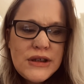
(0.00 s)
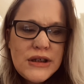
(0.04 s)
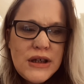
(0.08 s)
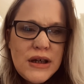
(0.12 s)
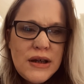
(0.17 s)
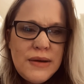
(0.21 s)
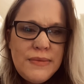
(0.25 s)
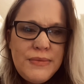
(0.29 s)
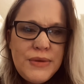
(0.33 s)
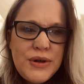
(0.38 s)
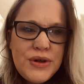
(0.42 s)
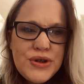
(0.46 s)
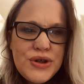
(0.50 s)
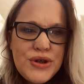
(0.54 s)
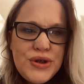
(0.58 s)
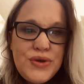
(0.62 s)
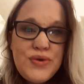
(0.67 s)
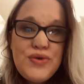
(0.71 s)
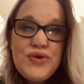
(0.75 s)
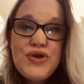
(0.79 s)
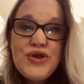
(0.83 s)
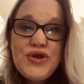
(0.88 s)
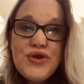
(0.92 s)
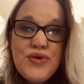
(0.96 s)
I'm not
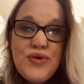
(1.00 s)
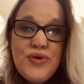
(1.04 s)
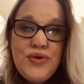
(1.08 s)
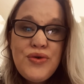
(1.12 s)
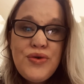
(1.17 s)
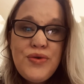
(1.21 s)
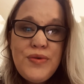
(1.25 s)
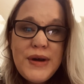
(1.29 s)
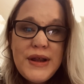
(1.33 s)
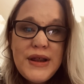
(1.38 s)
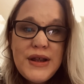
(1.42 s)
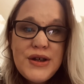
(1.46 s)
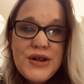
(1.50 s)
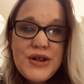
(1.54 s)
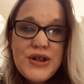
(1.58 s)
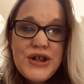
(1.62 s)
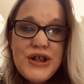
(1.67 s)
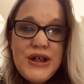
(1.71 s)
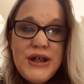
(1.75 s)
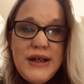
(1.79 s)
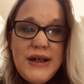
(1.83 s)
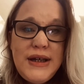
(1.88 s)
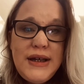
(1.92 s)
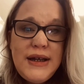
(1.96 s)
too sure whether
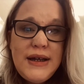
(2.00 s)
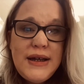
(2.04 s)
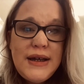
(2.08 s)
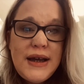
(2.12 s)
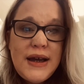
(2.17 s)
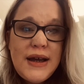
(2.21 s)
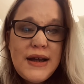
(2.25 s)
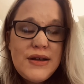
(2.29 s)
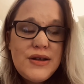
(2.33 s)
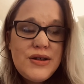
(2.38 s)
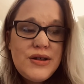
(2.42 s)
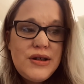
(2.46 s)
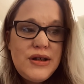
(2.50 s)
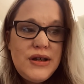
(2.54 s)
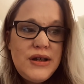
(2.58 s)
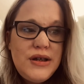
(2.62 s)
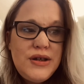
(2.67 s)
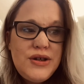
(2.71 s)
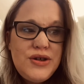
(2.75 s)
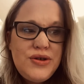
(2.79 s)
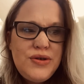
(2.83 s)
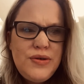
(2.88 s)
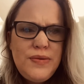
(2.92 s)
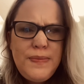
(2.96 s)
she actually
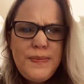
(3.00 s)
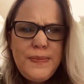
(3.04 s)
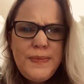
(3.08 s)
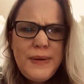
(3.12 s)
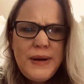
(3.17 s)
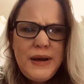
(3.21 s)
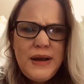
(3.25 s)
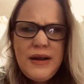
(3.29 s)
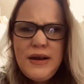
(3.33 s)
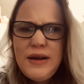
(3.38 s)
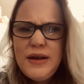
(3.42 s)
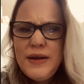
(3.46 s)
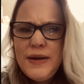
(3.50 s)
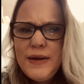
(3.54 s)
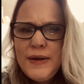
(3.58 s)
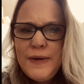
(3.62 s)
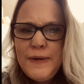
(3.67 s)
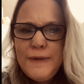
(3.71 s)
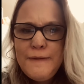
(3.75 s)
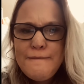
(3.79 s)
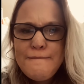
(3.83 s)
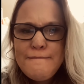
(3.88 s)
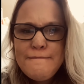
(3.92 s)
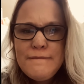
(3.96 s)
should be.
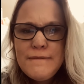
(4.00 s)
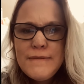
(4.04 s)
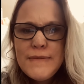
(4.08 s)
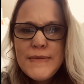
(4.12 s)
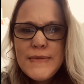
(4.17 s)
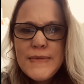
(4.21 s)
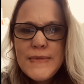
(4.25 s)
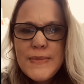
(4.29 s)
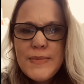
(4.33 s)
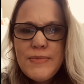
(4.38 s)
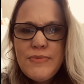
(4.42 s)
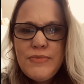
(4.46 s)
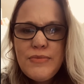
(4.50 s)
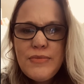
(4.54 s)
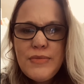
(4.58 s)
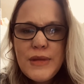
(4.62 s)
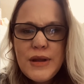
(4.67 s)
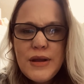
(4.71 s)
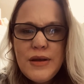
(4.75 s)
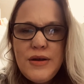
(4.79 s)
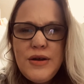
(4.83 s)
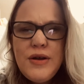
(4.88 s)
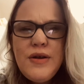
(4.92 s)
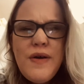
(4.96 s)

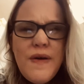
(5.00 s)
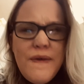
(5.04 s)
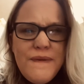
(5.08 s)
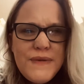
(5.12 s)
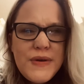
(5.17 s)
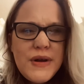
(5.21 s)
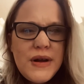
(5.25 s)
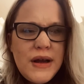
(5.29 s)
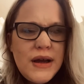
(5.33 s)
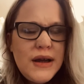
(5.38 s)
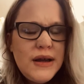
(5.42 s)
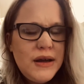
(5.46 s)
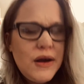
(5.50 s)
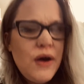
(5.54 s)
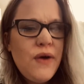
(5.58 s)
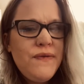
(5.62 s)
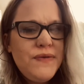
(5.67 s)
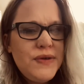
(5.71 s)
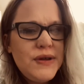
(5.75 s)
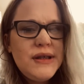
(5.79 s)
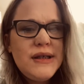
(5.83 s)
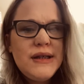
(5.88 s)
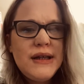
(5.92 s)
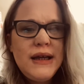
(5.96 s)
You know, I feel like
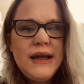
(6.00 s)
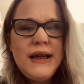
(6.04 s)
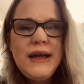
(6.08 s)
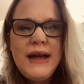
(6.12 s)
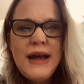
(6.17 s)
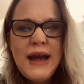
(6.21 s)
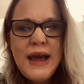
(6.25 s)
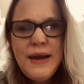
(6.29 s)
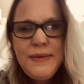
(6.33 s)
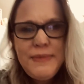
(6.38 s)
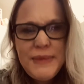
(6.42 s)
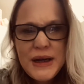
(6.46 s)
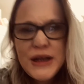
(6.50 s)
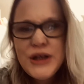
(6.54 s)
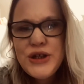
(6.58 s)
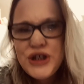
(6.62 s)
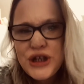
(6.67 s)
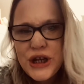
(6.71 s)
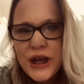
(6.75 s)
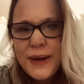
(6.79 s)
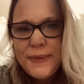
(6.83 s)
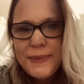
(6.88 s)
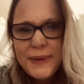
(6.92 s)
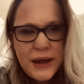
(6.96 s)
obviously naming and
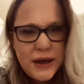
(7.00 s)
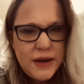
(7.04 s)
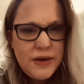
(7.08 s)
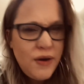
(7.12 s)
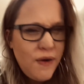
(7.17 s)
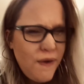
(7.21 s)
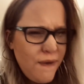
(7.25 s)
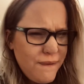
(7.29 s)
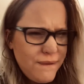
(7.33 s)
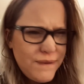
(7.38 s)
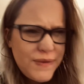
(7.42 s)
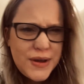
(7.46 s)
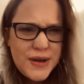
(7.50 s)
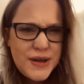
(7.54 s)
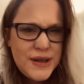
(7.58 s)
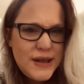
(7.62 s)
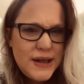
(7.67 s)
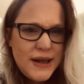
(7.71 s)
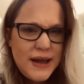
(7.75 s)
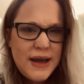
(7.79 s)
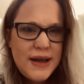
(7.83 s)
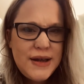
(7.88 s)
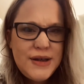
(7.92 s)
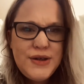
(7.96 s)
shaming.
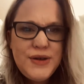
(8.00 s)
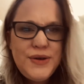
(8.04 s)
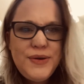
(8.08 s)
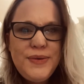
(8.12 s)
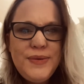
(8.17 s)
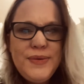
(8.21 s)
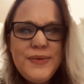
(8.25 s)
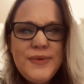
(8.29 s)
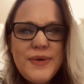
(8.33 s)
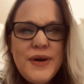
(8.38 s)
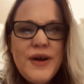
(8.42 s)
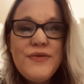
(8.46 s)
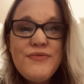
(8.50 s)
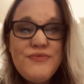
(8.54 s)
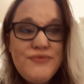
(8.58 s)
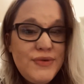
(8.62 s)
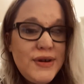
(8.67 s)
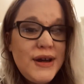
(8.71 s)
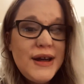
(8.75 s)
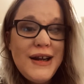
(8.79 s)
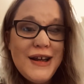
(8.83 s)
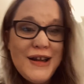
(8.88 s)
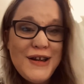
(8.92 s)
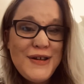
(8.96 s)
Obviously I do. I
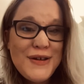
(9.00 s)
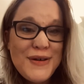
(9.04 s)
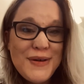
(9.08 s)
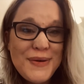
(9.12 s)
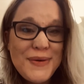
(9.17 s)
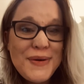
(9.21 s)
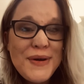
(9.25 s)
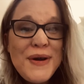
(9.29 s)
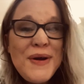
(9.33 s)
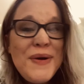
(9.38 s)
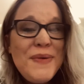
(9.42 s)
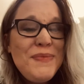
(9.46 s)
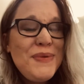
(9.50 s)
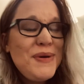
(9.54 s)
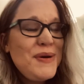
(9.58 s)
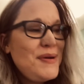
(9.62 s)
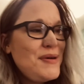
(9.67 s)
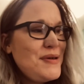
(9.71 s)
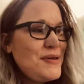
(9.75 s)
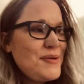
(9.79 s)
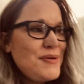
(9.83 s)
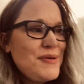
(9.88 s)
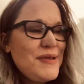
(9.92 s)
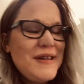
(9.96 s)
really do.
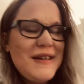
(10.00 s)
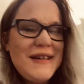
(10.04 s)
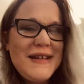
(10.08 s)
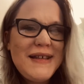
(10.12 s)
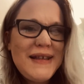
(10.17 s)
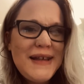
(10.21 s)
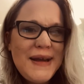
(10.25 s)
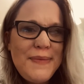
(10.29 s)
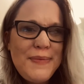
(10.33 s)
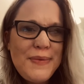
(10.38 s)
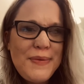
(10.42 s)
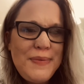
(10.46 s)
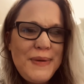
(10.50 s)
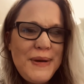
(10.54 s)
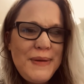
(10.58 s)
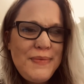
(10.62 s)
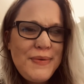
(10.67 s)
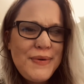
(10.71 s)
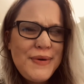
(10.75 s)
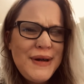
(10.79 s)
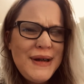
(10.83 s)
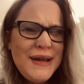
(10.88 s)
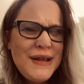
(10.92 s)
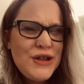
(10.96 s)
Because other disabled
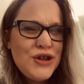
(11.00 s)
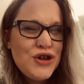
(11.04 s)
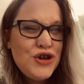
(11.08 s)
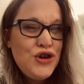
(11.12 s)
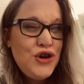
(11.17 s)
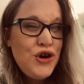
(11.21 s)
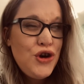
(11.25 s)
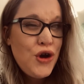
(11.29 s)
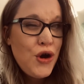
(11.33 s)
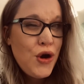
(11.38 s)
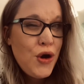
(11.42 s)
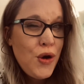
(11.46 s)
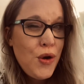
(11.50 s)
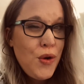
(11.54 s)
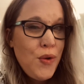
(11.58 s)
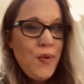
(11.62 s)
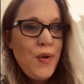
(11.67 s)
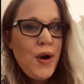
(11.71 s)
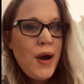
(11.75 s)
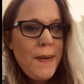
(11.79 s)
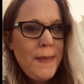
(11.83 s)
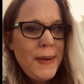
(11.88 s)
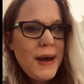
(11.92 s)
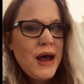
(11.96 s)
people need to know
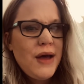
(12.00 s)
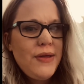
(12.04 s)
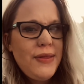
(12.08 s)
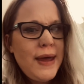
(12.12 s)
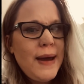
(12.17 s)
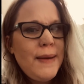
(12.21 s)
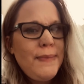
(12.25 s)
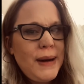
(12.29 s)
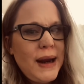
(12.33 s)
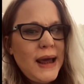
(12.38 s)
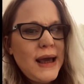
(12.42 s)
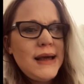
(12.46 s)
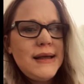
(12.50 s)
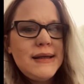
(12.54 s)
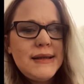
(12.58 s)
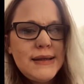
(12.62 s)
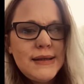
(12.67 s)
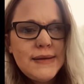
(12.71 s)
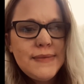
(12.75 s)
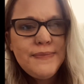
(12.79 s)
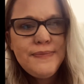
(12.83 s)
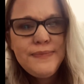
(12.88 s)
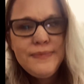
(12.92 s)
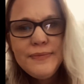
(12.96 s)
about that
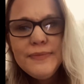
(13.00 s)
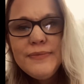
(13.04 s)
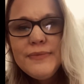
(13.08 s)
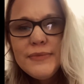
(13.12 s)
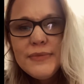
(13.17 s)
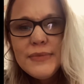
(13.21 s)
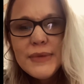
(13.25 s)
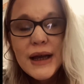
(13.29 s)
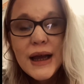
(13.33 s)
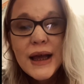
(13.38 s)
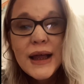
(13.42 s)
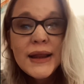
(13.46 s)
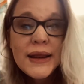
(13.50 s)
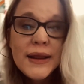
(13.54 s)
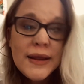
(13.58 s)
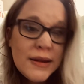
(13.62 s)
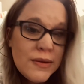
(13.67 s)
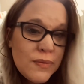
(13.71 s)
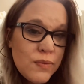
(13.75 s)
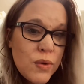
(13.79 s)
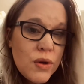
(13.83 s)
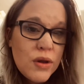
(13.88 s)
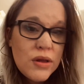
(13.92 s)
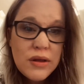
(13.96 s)
place
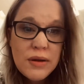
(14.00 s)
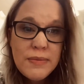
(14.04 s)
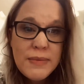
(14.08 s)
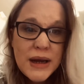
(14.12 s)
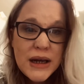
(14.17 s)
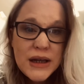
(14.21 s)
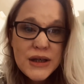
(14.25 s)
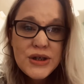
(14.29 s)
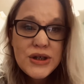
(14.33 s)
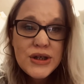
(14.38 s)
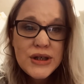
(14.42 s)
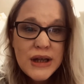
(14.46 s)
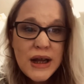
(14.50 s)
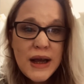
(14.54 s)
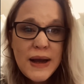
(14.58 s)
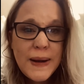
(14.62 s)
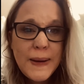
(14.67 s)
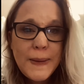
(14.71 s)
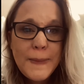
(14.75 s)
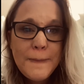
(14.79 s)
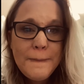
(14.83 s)
and what the manager's like.